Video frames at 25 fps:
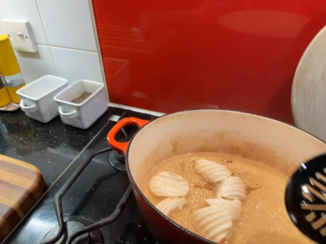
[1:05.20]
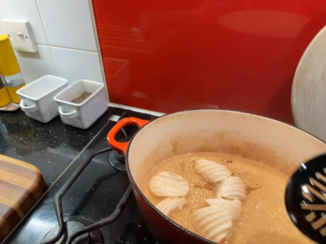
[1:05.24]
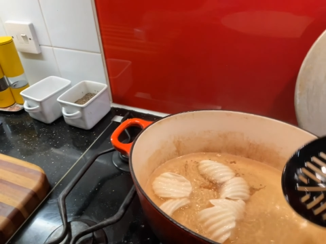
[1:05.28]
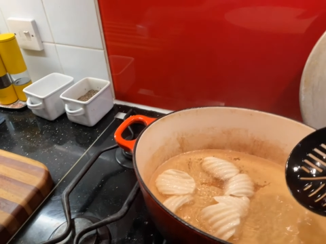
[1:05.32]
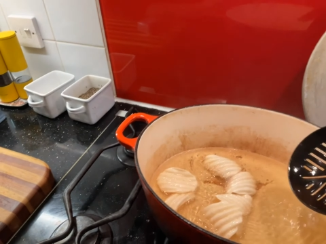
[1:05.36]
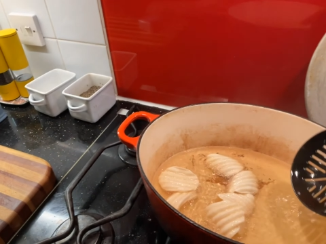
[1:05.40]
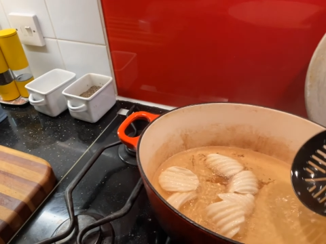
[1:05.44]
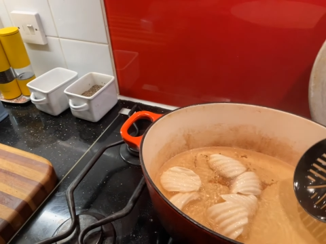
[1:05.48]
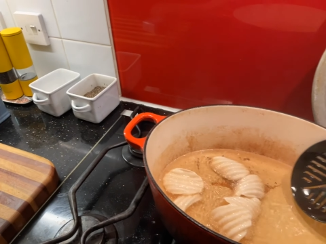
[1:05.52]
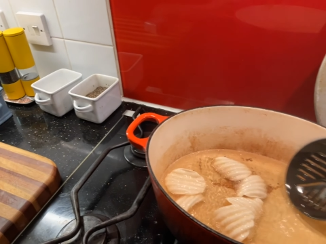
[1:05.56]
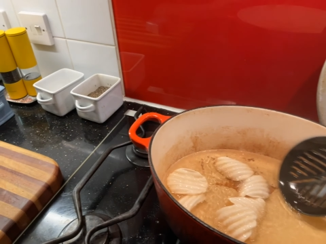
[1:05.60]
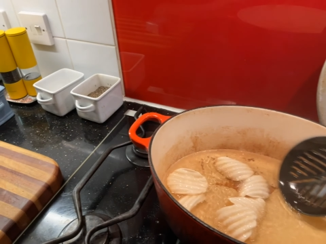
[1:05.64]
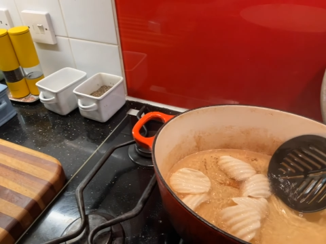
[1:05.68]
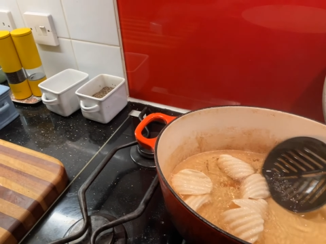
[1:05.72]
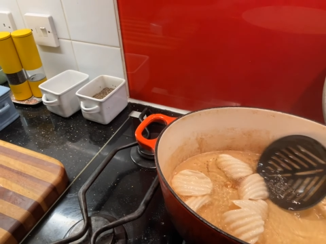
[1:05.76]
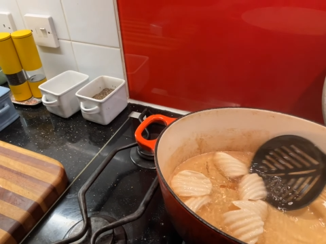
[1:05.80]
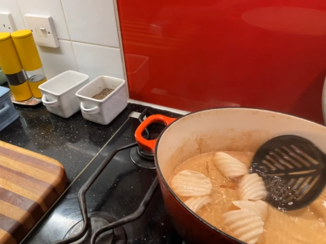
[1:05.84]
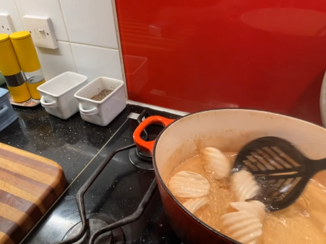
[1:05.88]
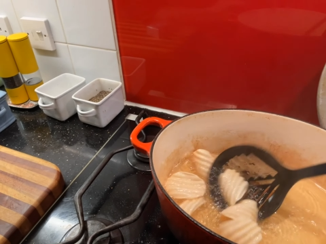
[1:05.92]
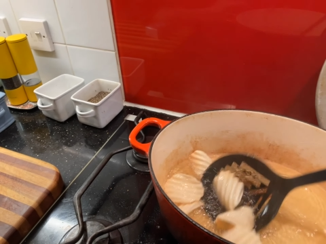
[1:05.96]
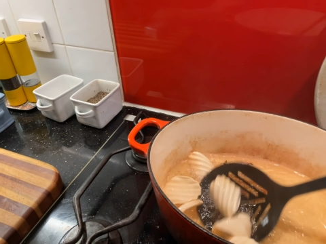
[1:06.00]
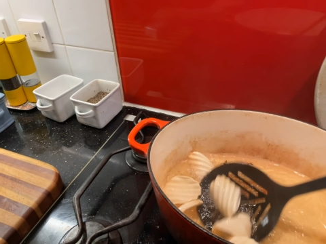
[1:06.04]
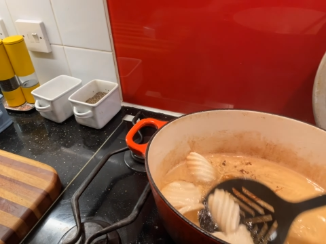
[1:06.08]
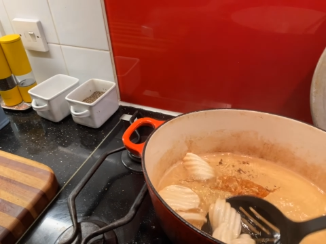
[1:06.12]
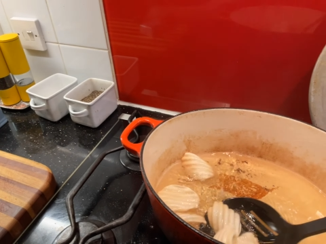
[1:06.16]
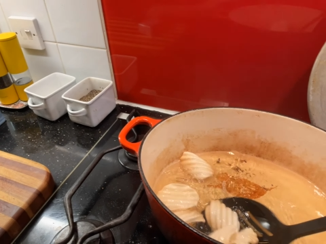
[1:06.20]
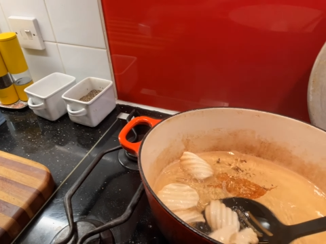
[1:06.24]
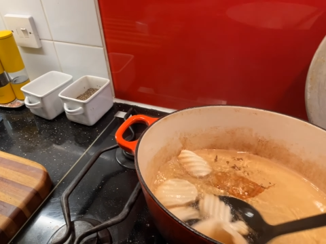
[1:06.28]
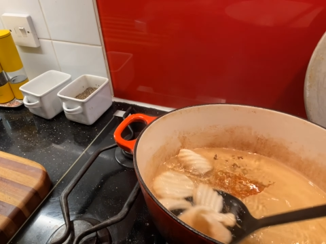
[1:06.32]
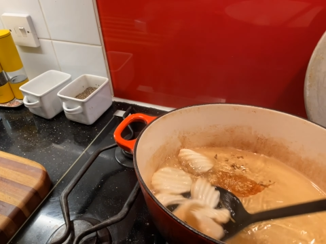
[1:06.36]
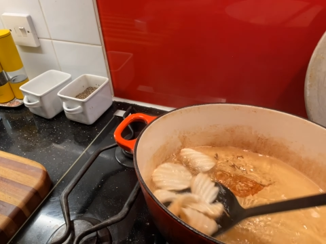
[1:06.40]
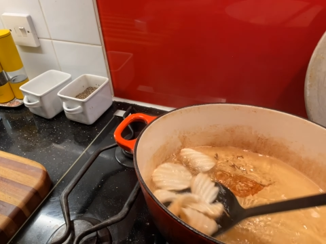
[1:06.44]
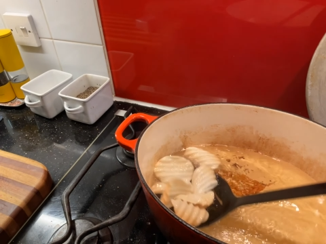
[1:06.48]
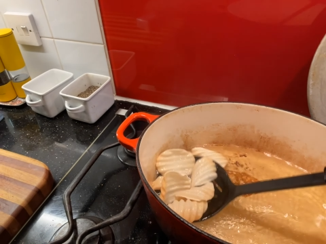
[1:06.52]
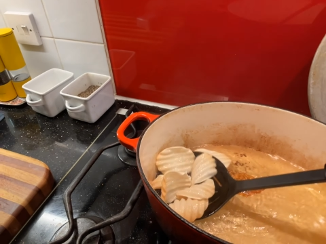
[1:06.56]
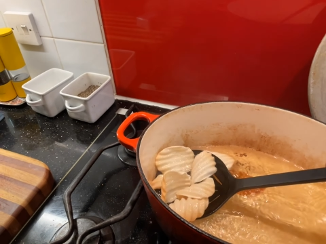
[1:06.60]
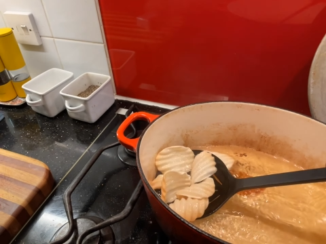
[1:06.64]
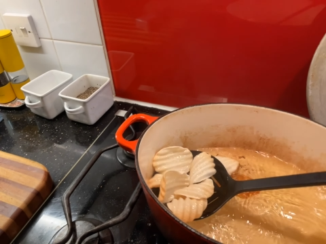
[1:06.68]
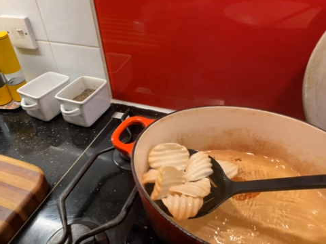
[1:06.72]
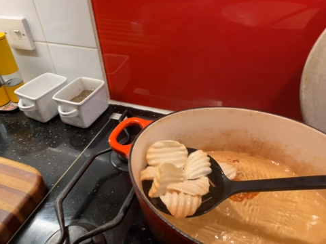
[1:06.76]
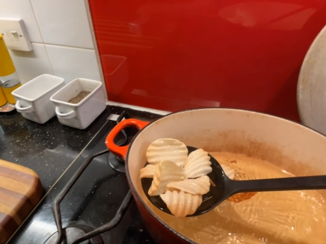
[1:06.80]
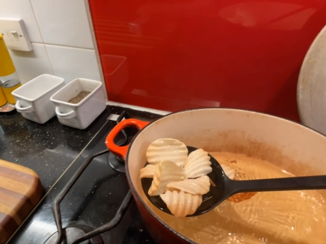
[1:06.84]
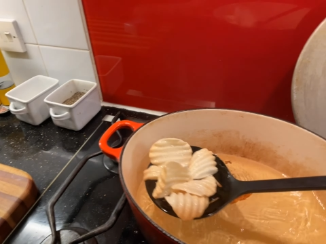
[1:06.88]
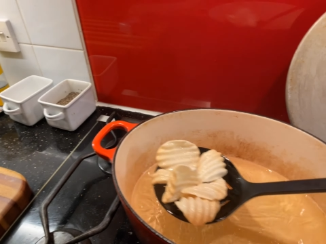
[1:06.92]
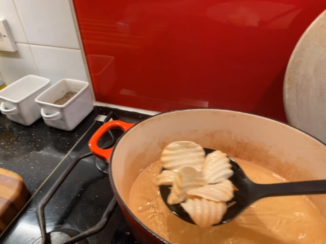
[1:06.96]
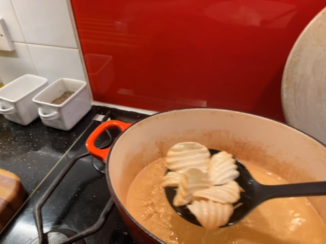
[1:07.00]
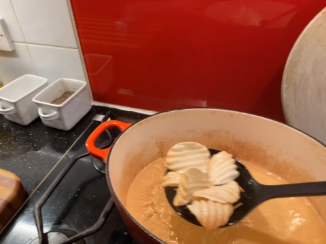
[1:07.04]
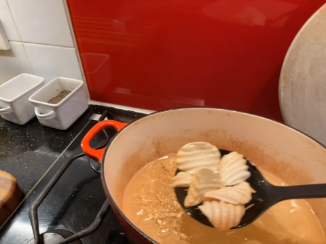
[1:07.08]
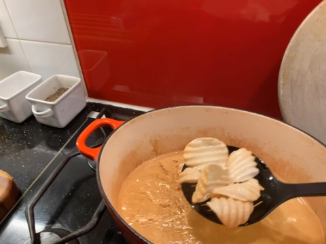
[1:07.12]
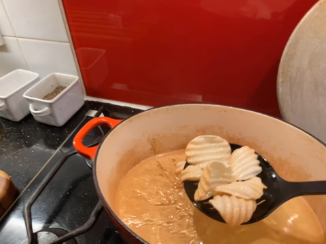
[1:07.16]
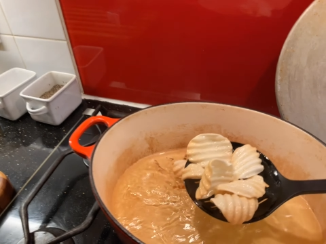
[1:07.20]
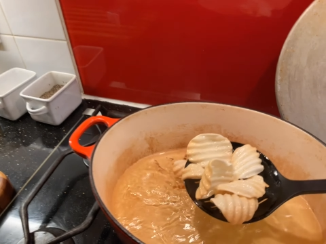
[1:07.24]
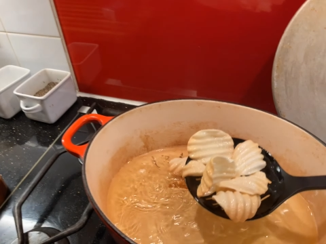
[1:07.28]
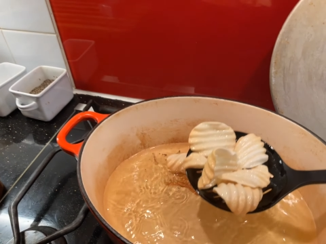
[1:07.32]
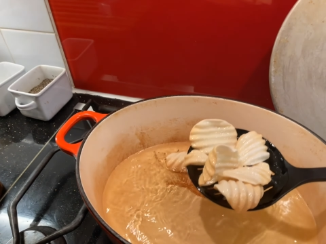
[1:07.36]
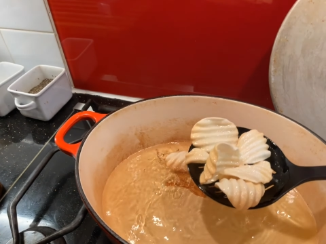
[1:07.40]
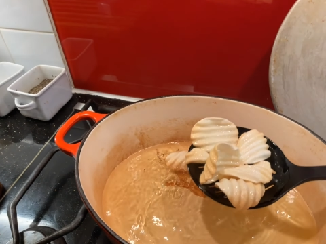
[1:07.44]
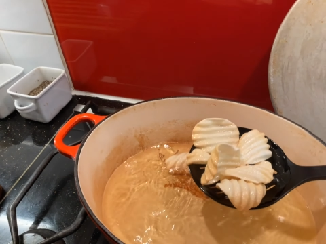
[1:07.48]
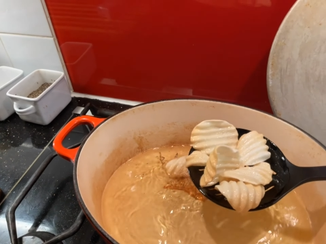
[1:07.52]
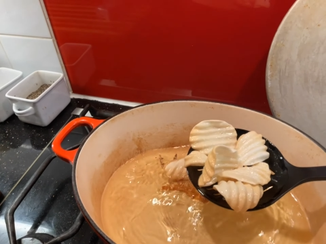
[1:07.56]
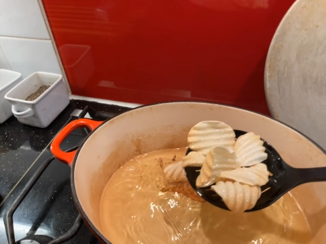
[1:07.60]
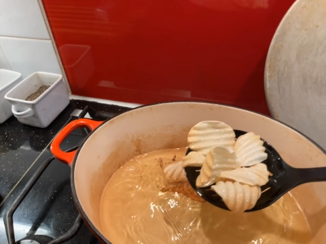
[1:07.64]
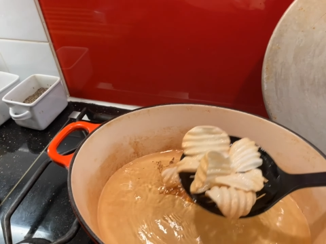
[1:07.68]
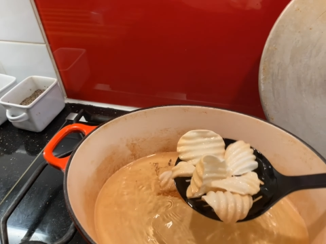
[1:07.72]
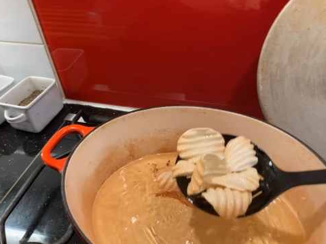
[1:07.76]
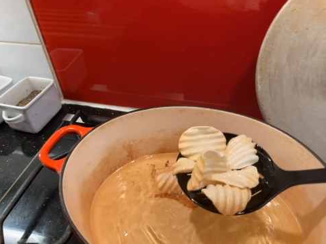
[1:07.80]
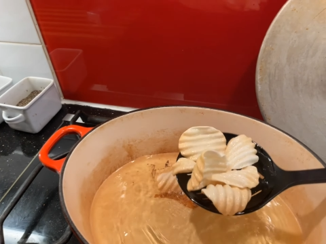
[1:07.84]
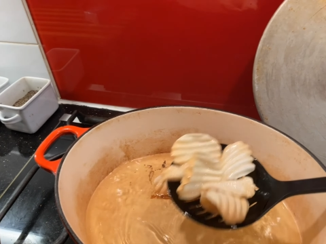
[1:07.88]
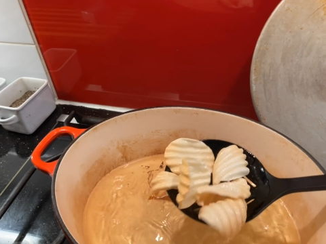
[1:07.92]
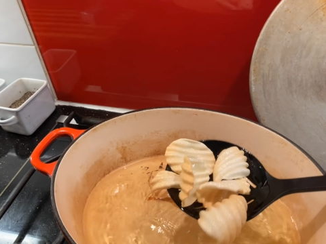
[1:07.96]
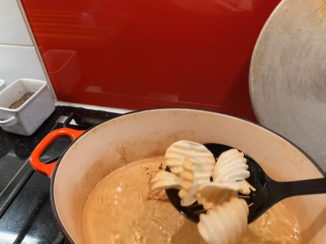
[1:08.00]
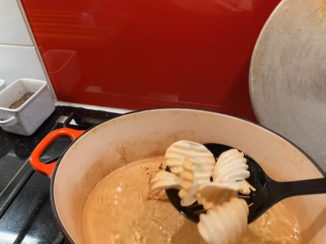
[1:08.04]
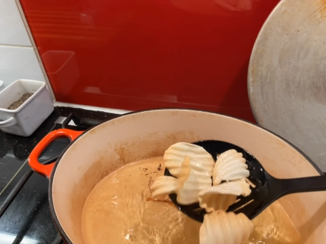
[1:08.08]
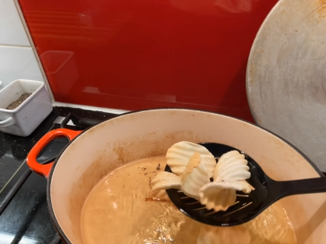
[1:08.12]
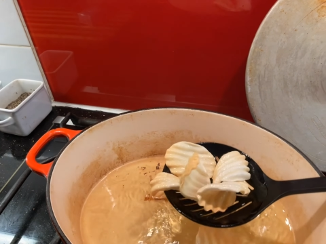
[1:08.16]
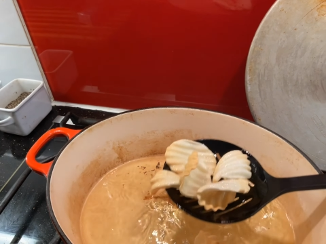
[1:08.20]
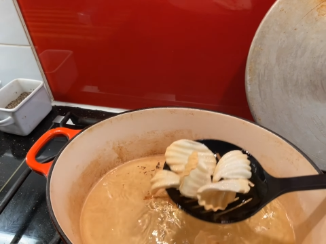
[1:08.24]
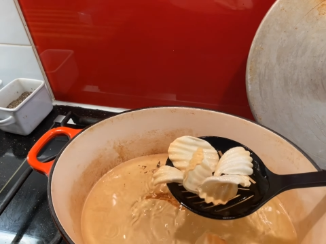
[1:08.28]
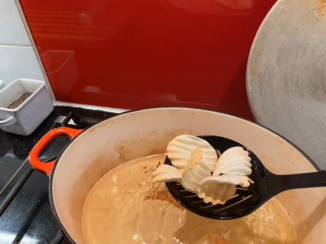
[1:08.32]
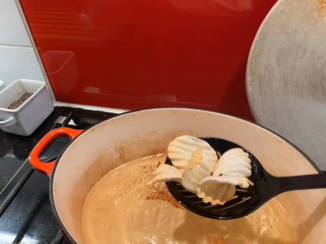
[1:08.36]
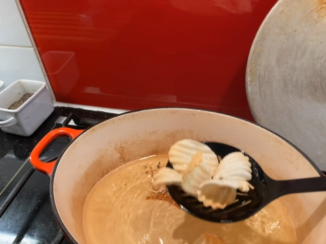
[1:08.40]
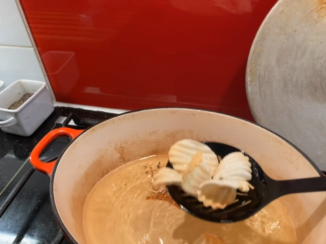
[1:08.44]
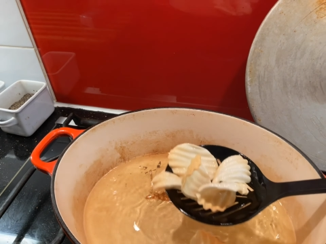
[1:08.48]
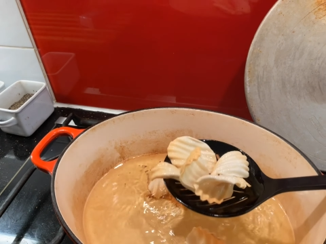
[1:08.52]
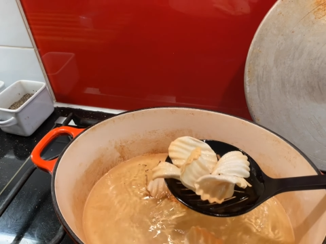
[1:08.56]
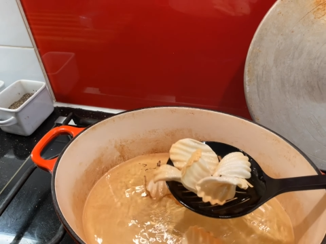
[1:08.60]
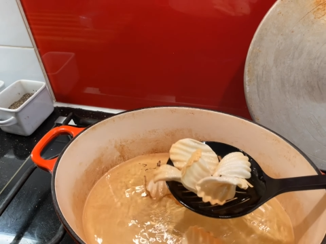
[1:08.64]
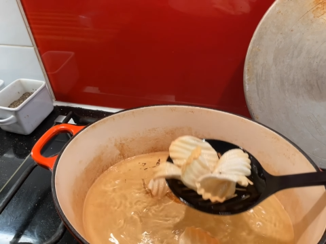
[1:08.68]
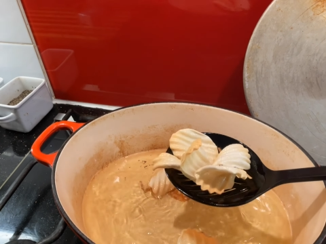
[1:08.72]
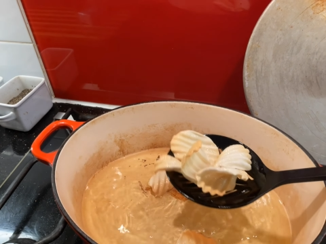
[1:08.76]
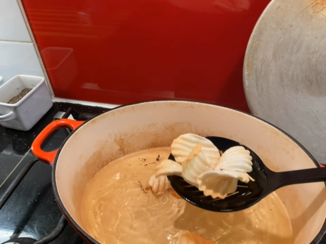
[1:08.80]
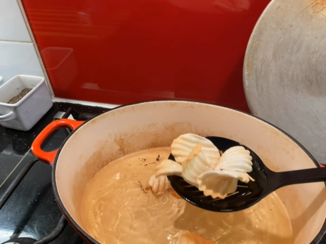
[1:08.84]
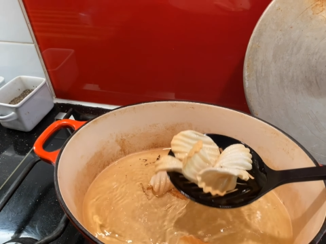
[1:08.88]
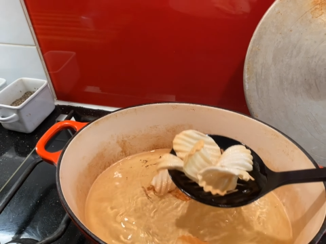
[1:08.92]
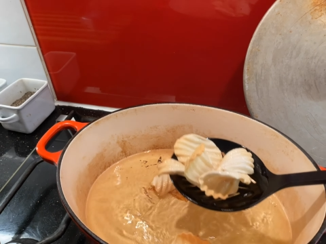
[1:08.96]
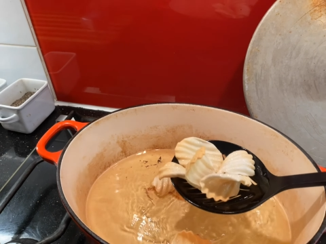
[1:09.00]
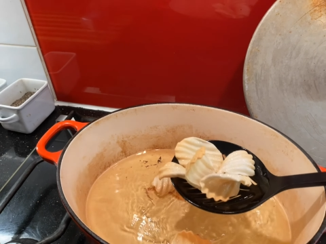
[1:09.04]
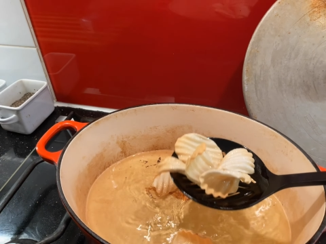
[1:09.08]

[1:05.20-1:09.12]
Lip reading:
[unreadable: no face in view]